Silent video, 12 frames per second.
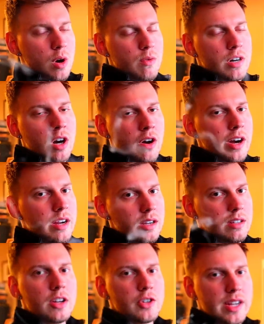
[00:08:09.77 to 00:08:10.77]
or
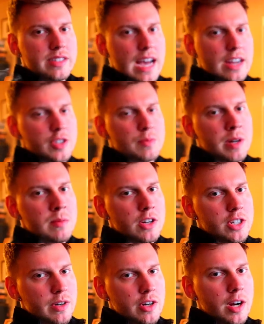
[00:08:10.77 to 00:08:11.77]
recurring uh, transactions pretty
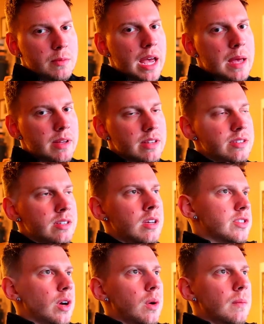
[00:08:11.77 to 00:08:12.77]
much, or recurring payments.
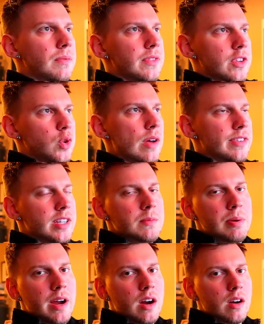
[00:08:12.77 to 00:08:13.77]
So you have to
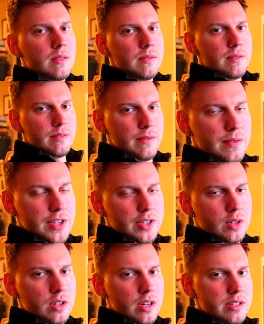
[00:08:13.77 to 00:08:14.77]
compare
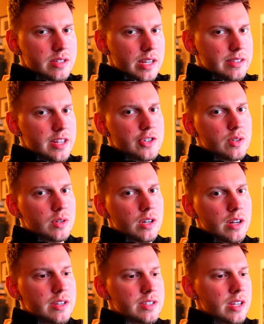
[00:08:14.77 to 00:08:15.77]
physical goods and digital
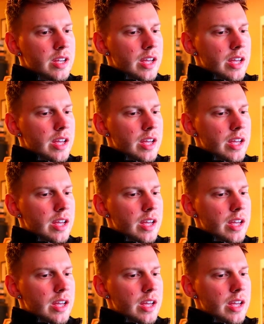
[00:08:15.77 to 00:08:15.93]
goods